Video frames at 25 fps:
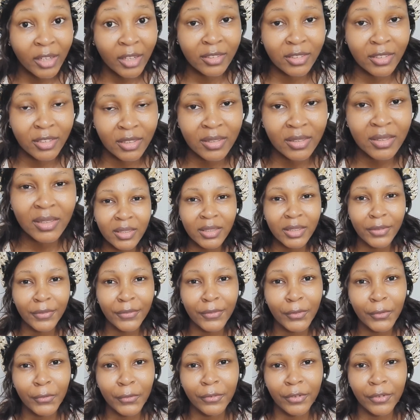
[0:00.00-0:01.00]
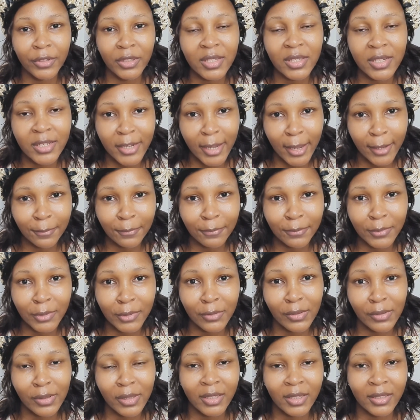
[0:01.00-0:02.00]
Just give your face time so
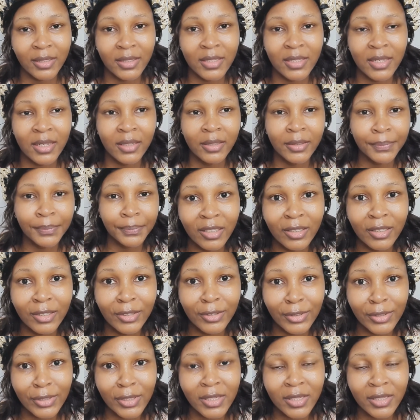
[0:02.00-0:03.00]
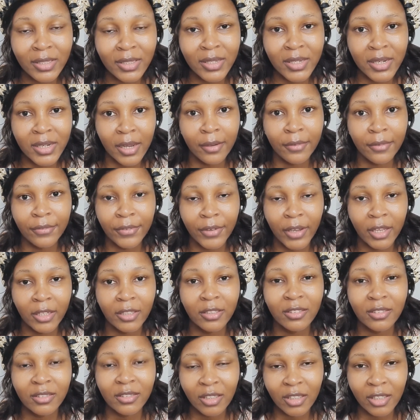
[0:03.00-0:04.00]
that good stuff can
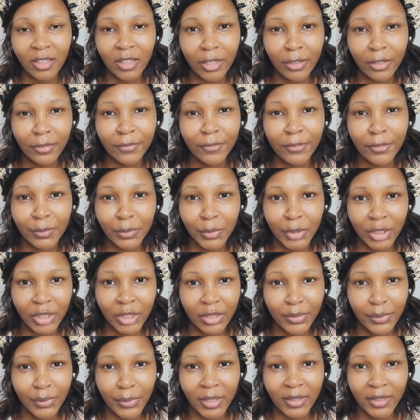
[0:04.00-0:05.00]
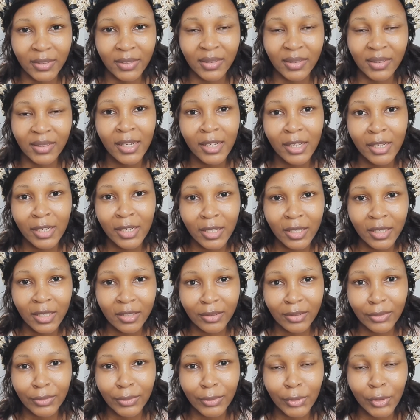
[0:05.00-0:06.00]
sink in from sheet mask.
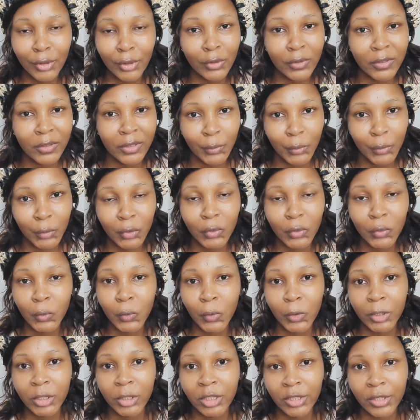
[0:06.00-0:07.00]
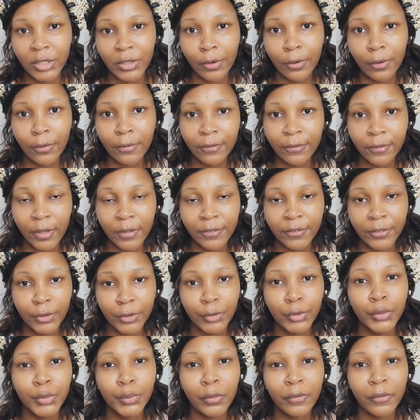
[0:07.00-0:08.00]
So you're not supposed to wash it off after you
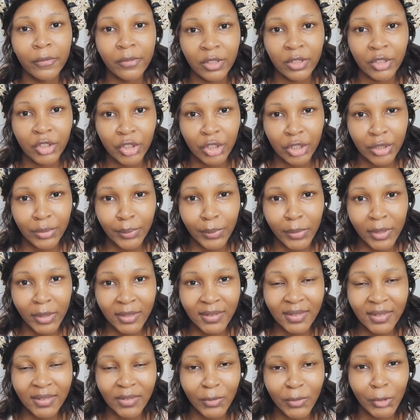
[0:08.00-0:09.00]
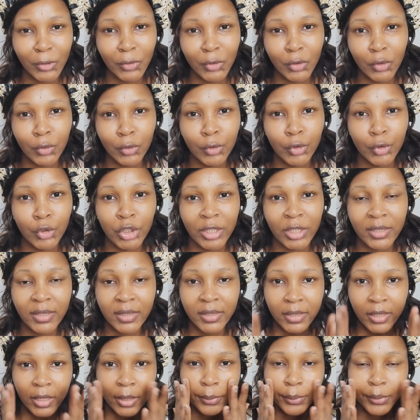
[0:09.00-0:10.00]
remove the sheet mask. What you do, you just
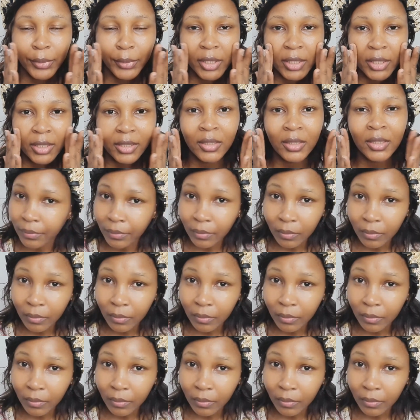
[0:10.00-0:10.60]
tap in.